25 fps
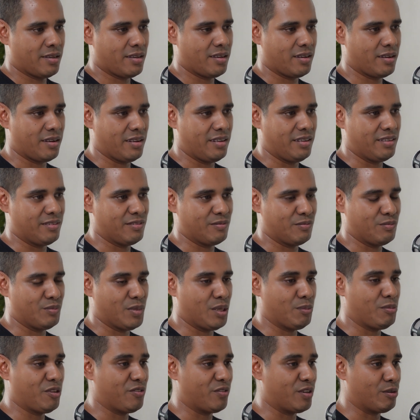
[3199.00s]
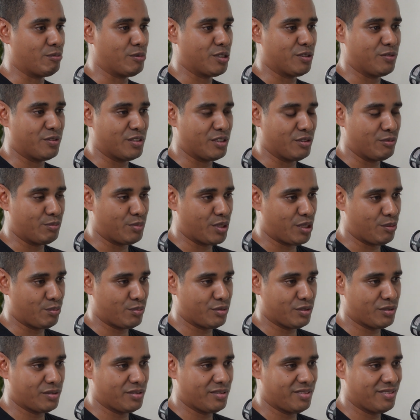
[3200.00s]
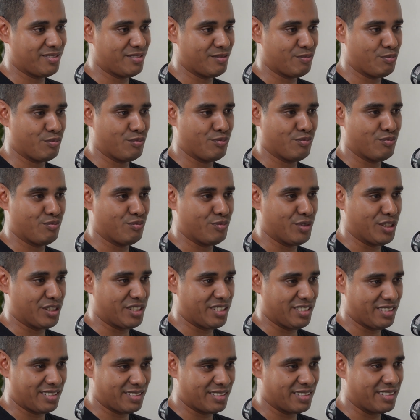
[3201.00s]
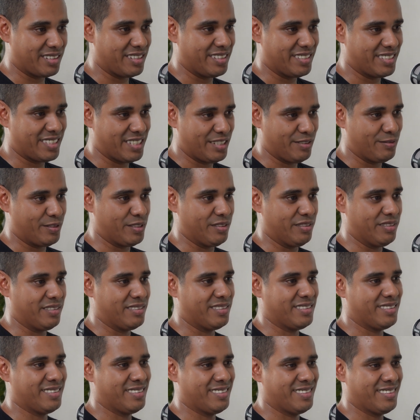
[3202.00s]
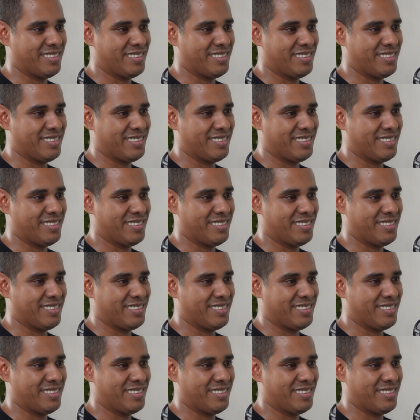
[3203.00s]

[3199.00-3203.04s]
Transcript: Right? Maybe from different people, but she still received it.